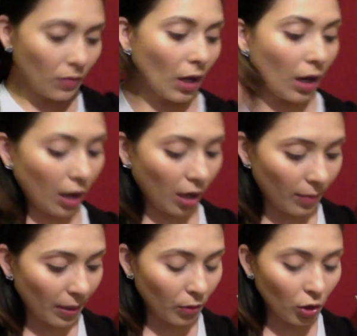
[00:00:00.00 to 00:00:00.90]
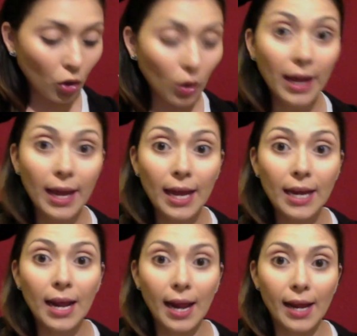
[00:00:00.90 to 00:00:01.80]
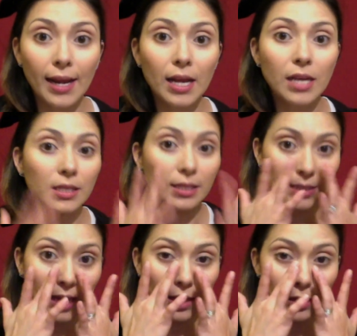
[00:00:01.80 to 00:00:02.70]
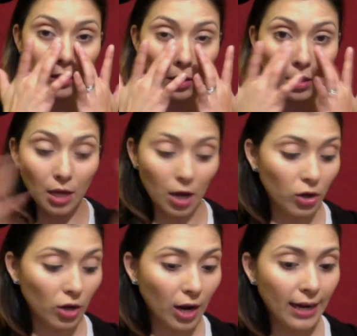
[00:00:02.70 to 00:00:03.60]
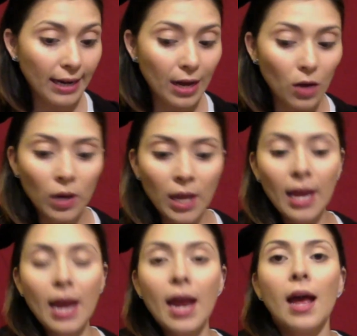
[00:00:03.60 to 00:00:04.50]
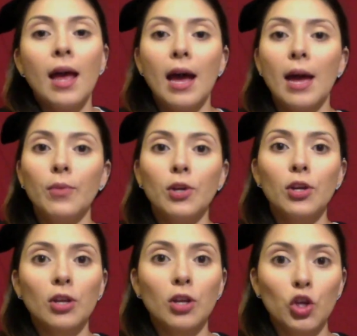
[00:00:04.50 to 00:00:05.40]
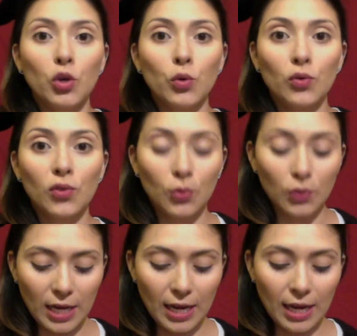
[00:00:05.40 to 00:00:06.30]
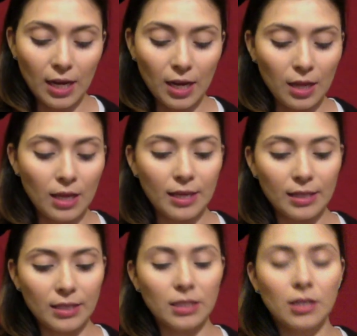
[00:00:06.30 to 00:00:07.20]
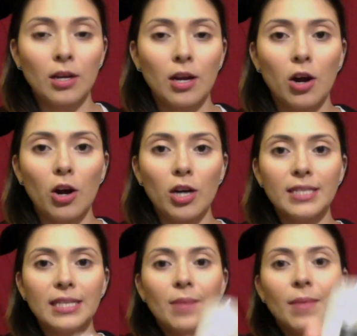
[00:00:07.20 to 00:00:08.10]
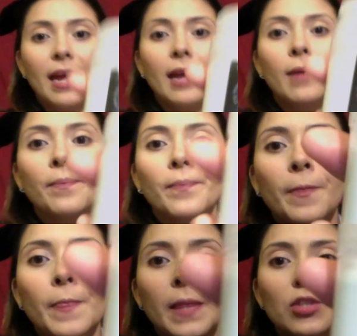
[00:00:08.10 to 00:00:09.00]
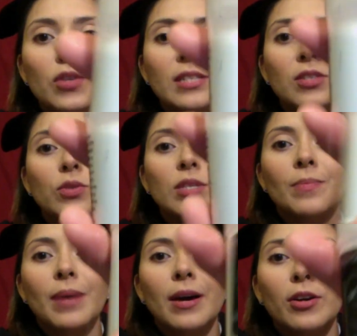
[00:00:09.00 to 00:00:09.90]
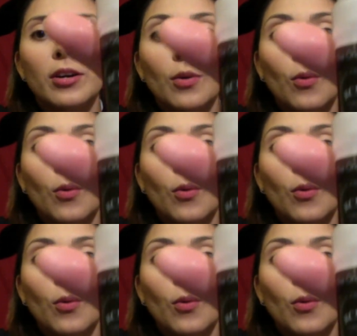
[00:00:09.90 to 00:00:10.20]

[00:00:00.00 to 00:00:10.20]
I'm gonna go ahead and set the under eye now. I'm gonna use today this RCMA translucent powder.